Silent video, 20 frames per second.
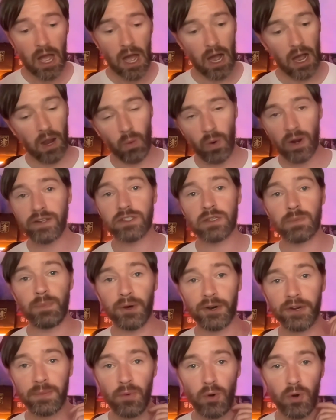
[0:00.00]
I went to
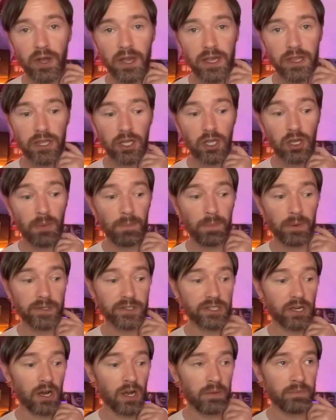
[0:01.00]
Bodymoor Heath a couple of
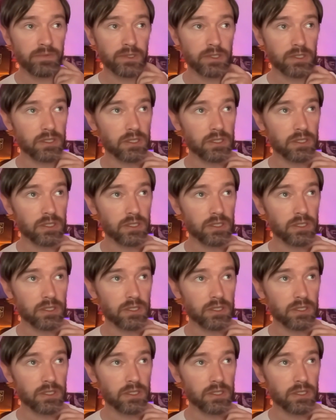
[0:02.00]
times,